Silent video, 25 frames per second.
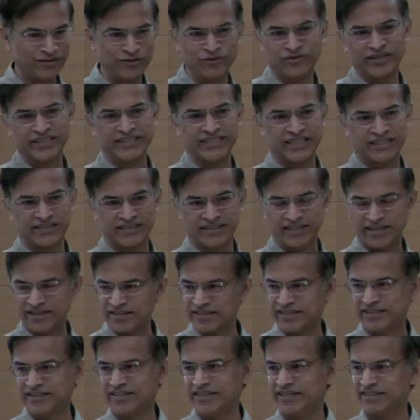US has
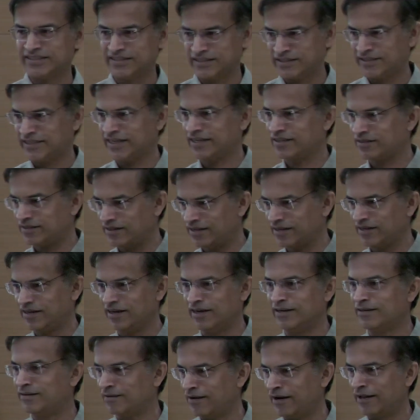done and they just said they're
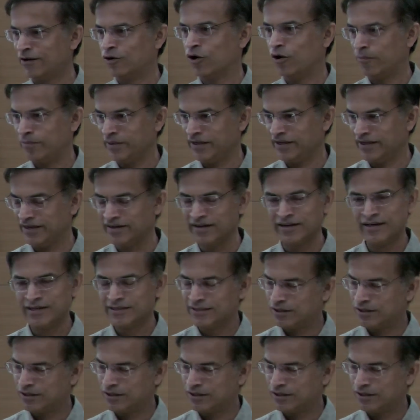literally copying it.